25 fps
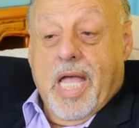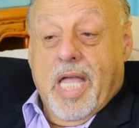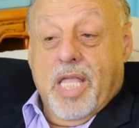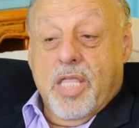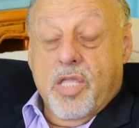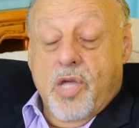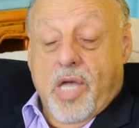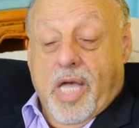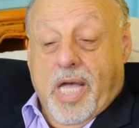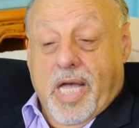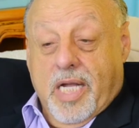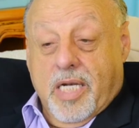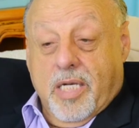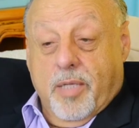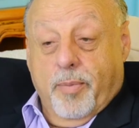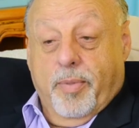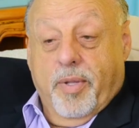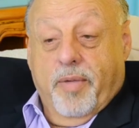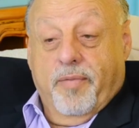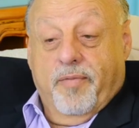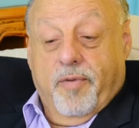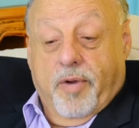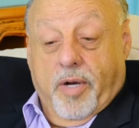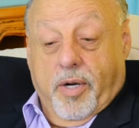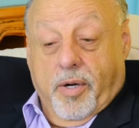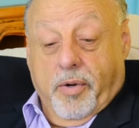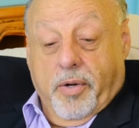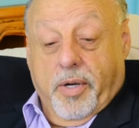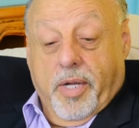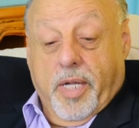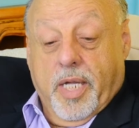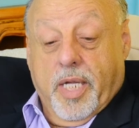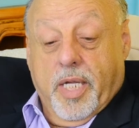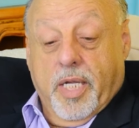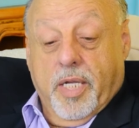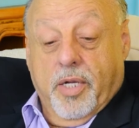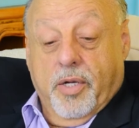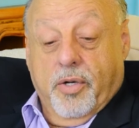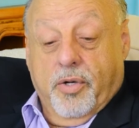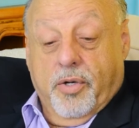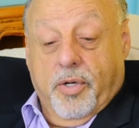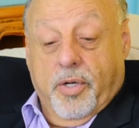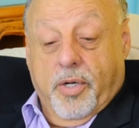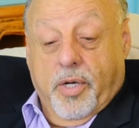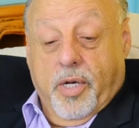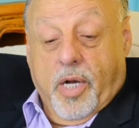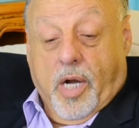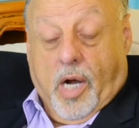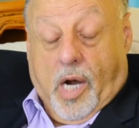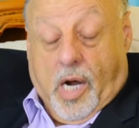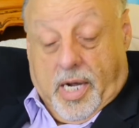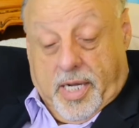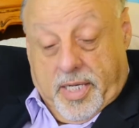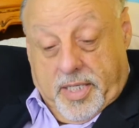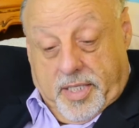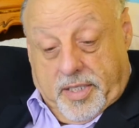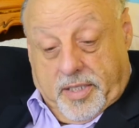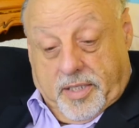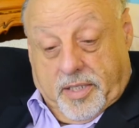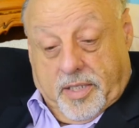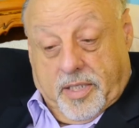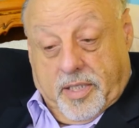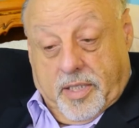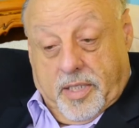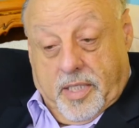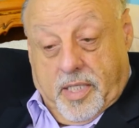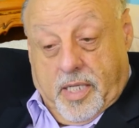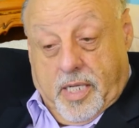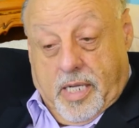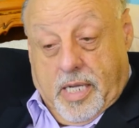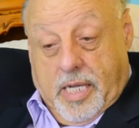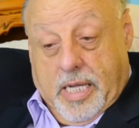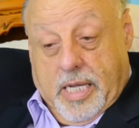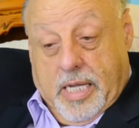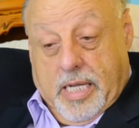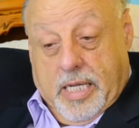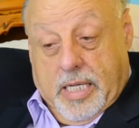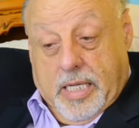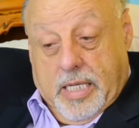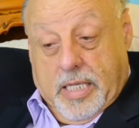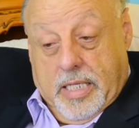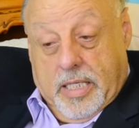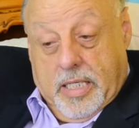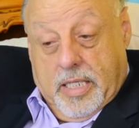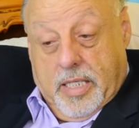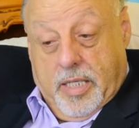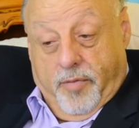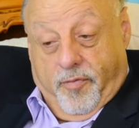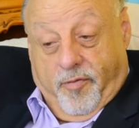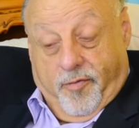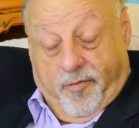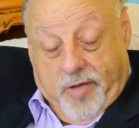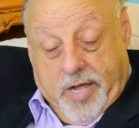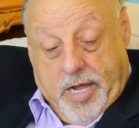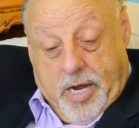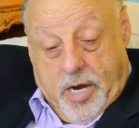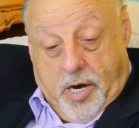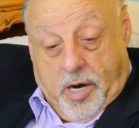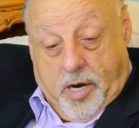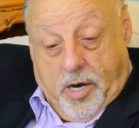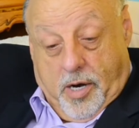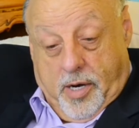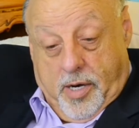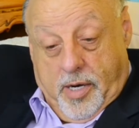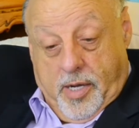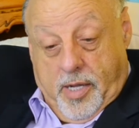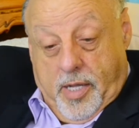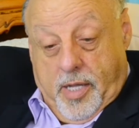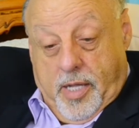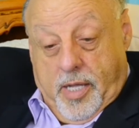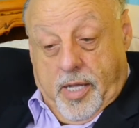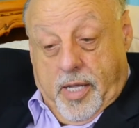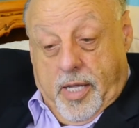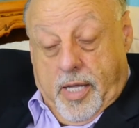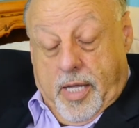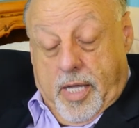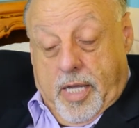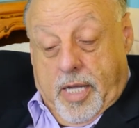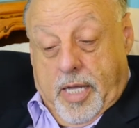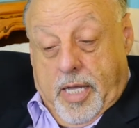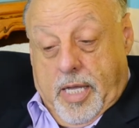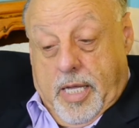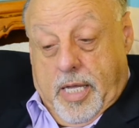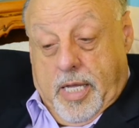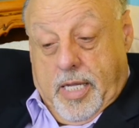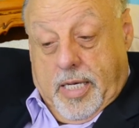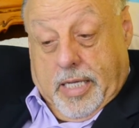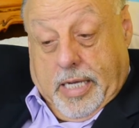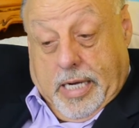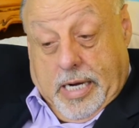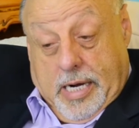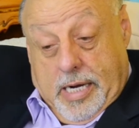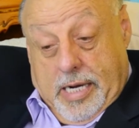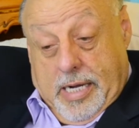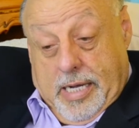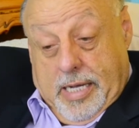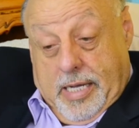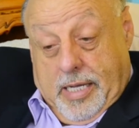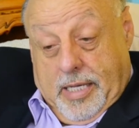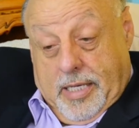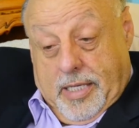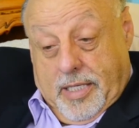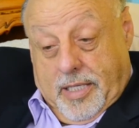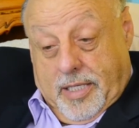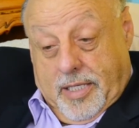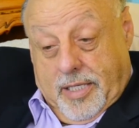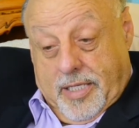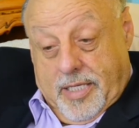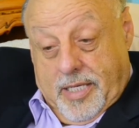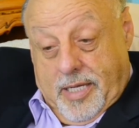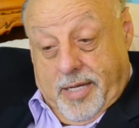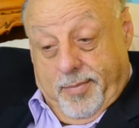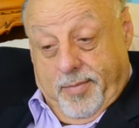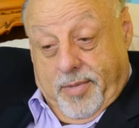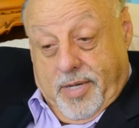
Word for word: and you have to be very honest and fair and kind at the same